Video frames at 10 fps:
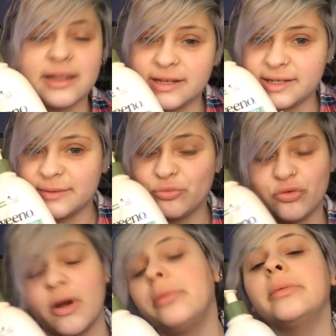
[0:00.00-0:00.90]
and this is
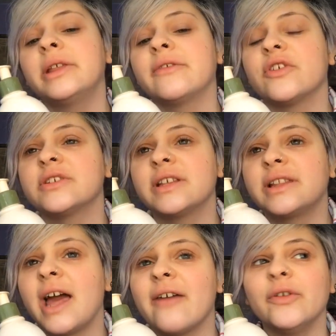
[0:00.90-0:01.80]
probably the first thing
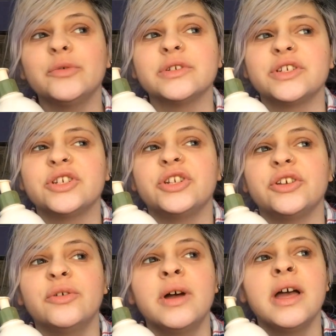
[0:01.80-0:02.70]
that everyone should
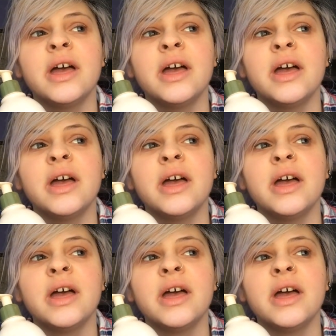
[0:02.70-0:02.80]
do,